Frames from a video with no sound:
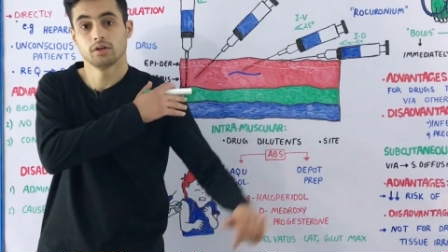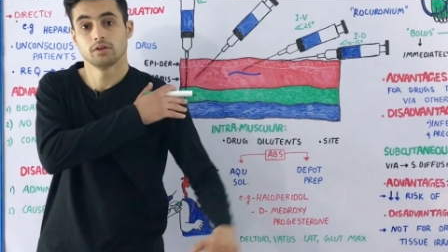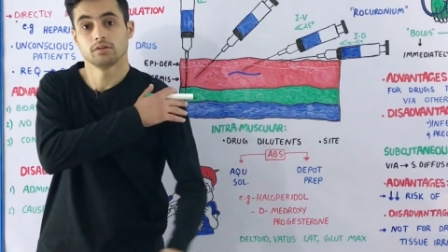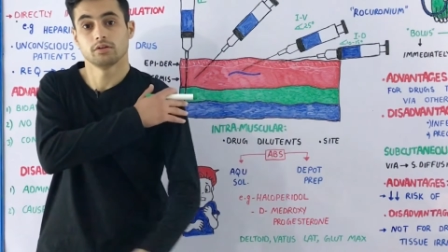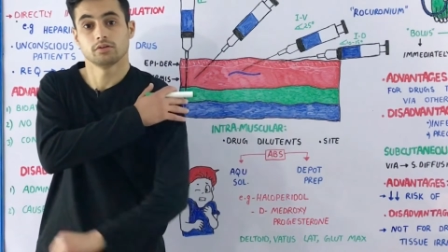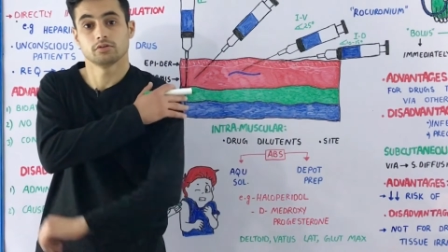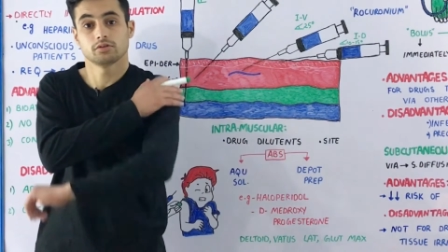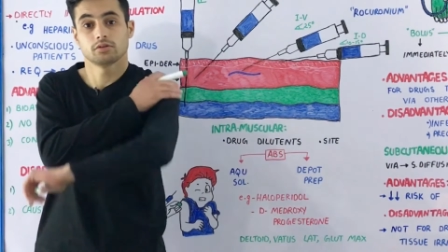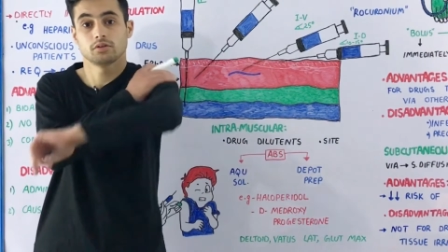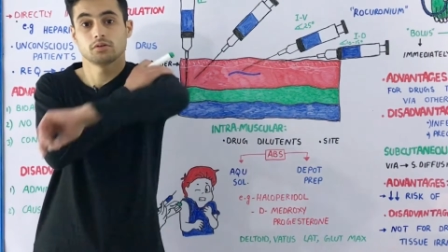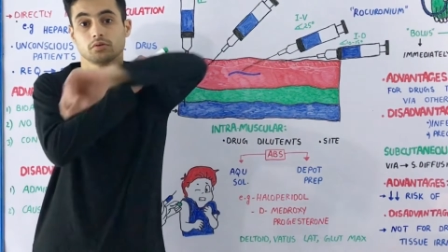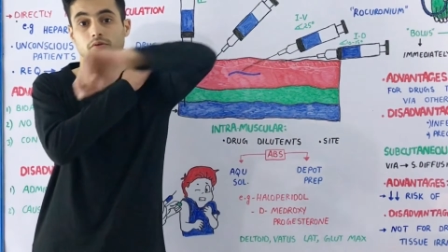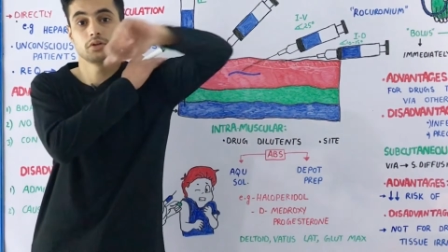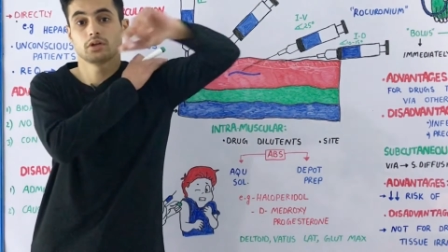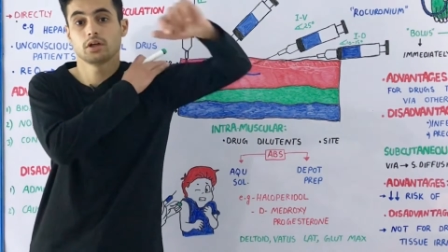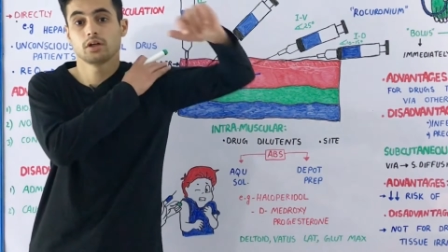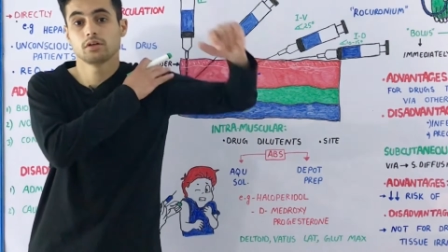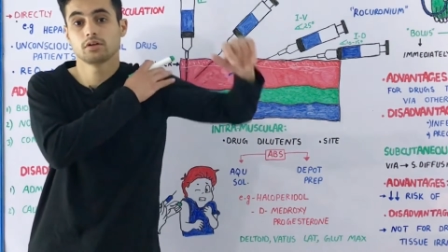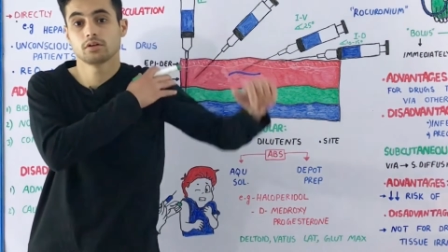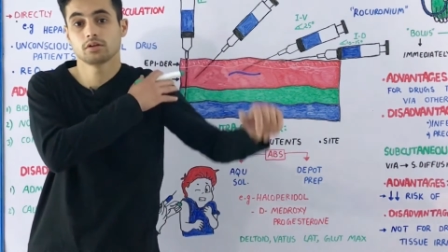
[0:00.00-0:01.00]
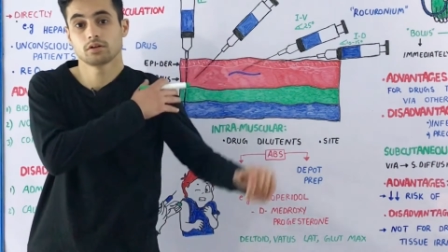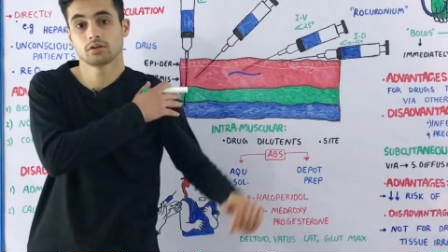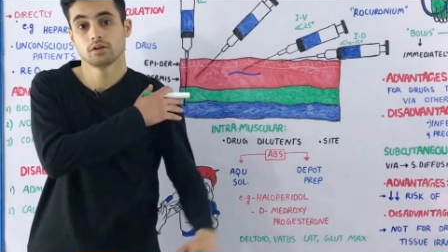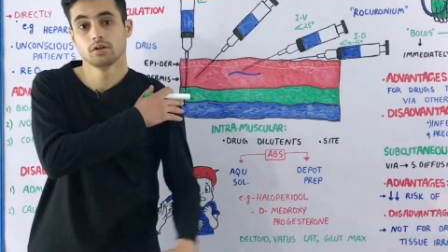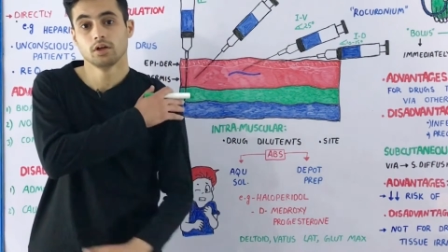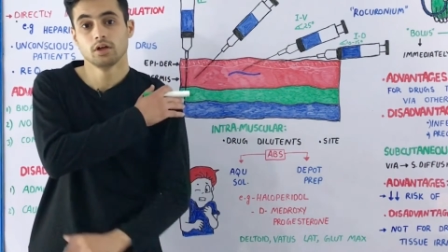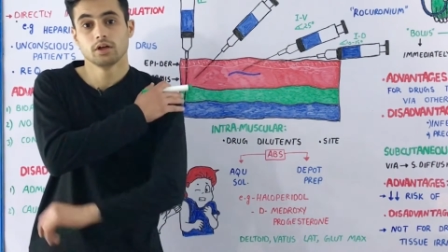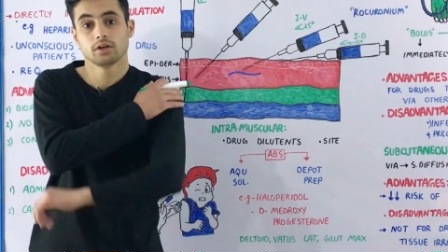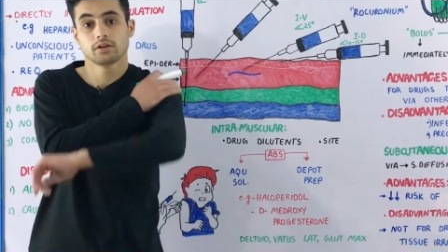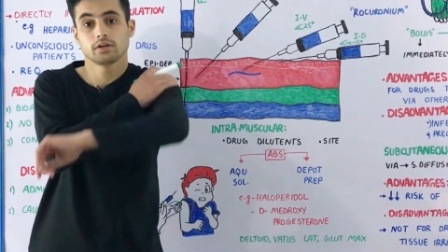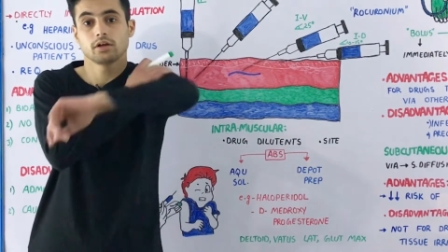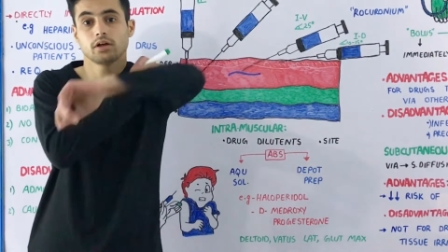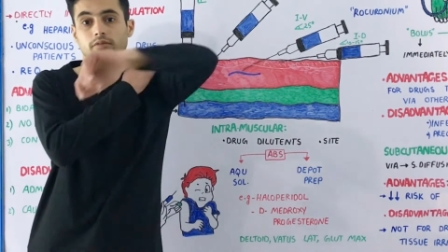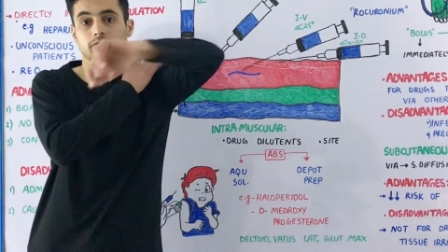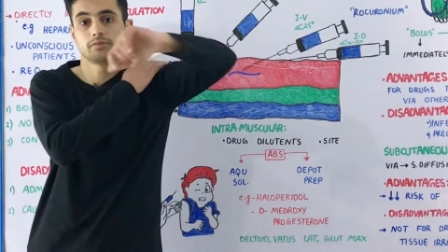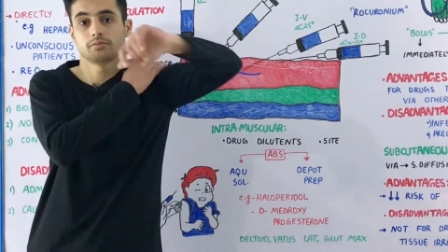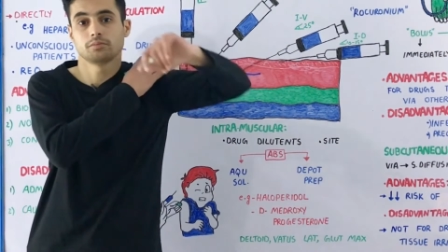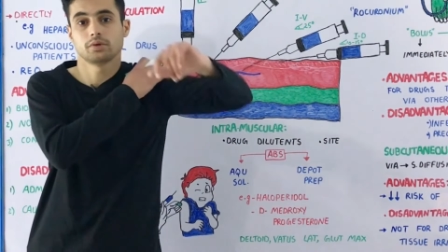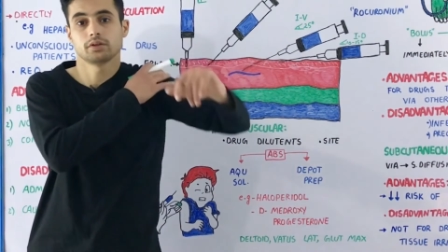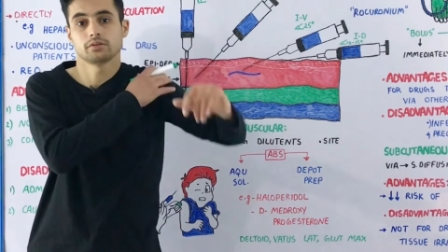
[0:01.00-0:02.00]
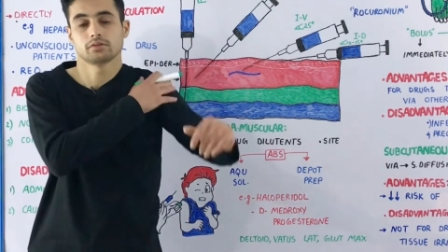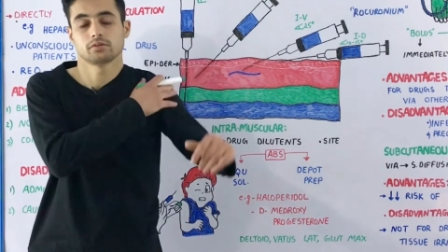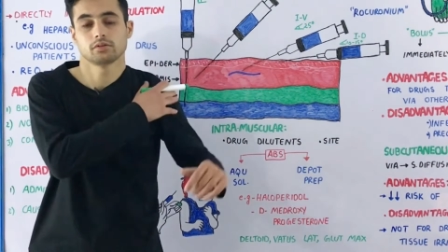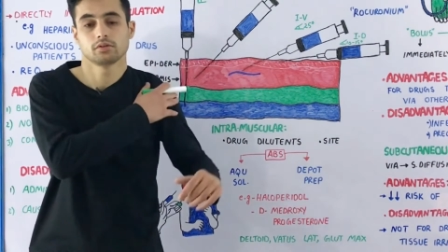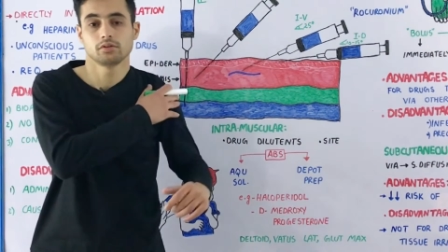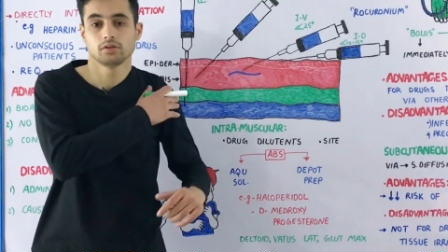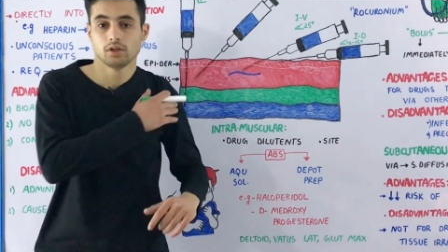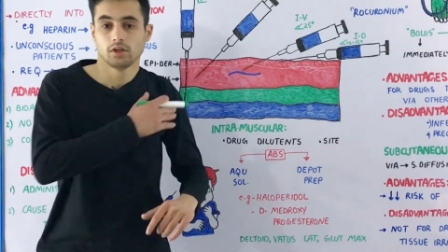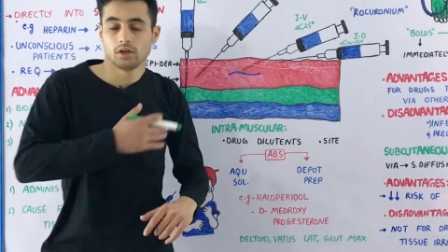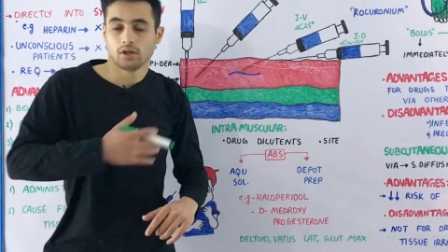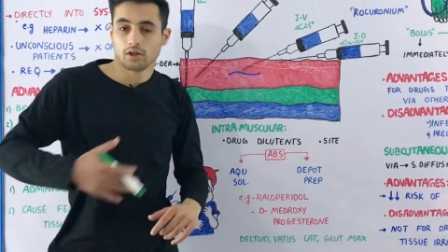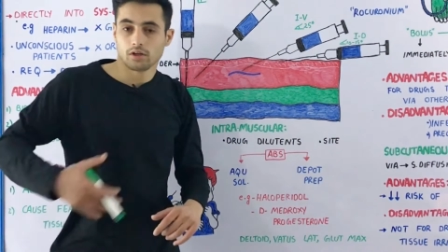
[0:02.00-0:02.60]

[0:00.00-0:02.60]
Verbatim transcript: this rotator cuff muscle,